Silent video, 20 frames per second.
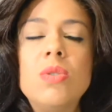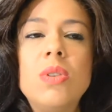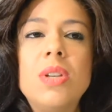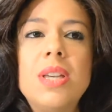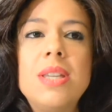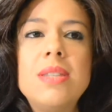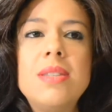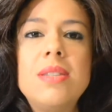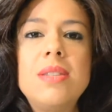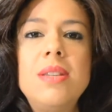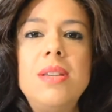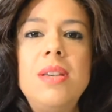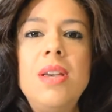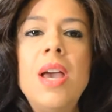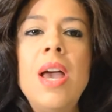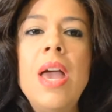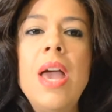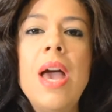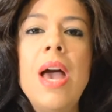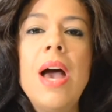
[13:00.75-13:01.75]
You can see
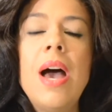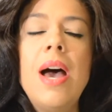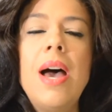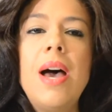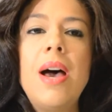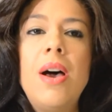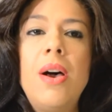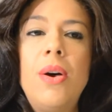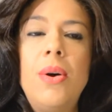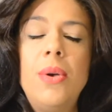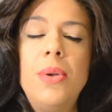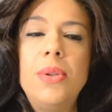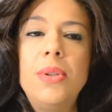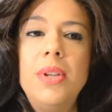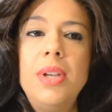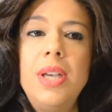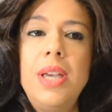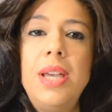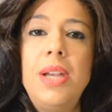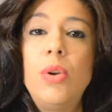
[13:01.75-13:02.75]
how
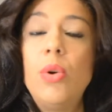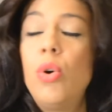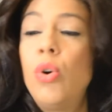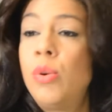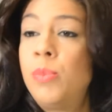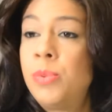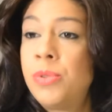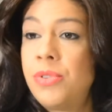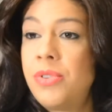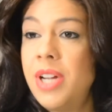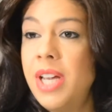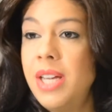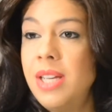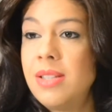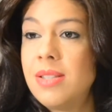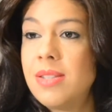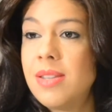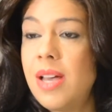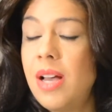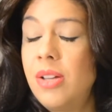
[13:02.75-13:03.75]
it
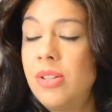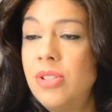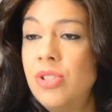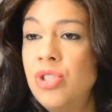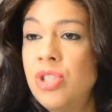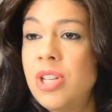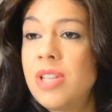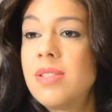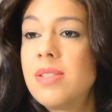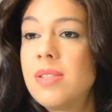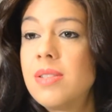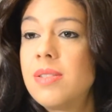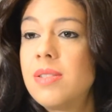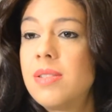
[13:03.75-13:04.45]
operates, how the justice